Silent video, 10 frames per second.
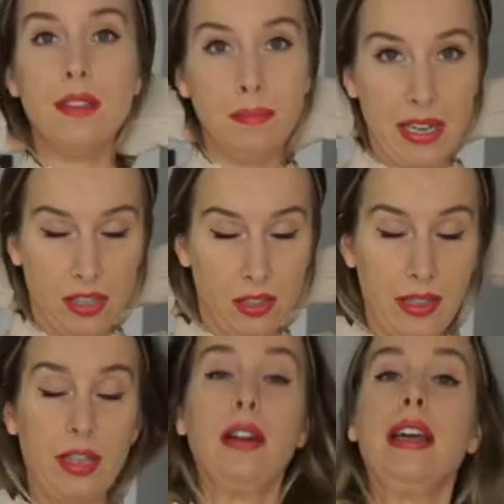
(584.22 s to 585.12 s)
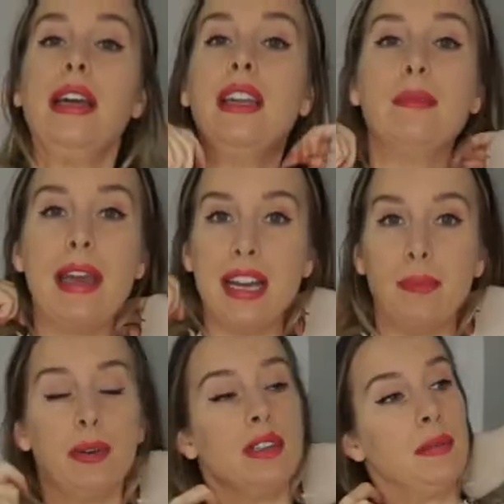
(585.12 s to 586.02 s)
Make sure I don't get any
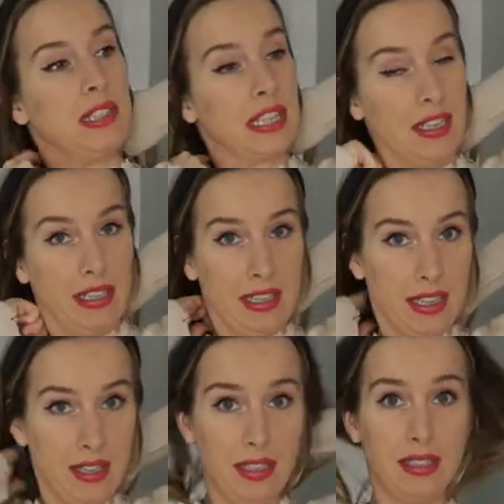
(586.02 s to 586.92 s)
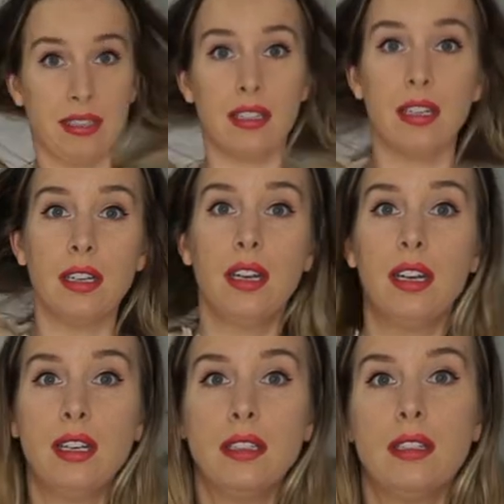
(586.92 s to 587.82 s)
makeup or lipstick on any of this.
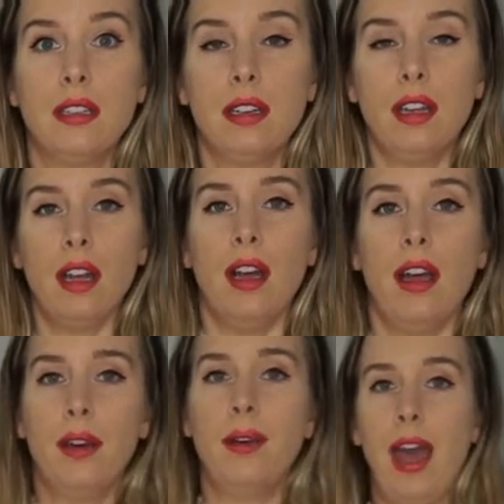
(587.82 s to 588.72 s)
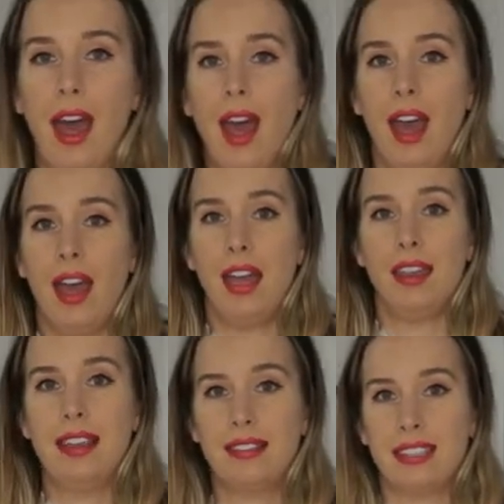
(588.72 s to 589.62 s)
Okay,
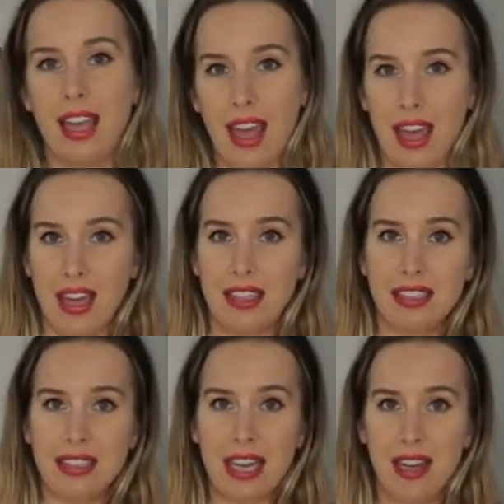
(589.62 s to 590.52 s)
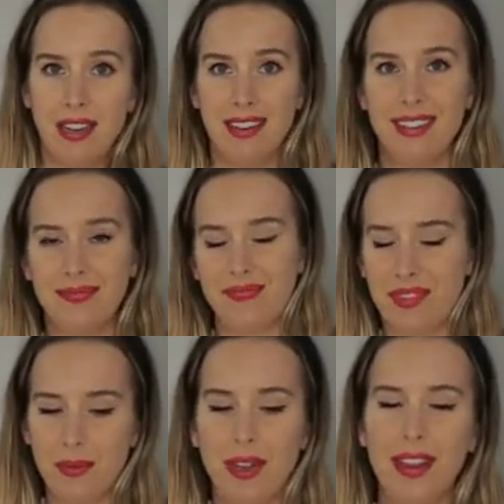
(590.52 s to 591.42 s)
this is
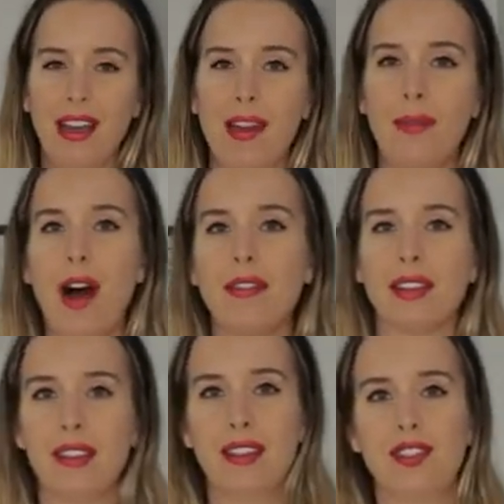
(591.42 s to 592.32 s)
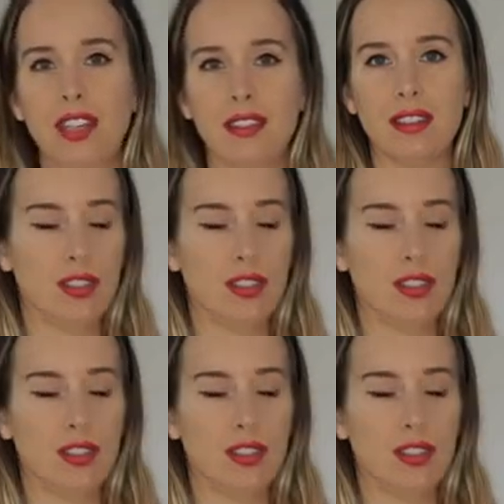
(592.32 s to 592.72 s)
really, I've obviously the jeans and the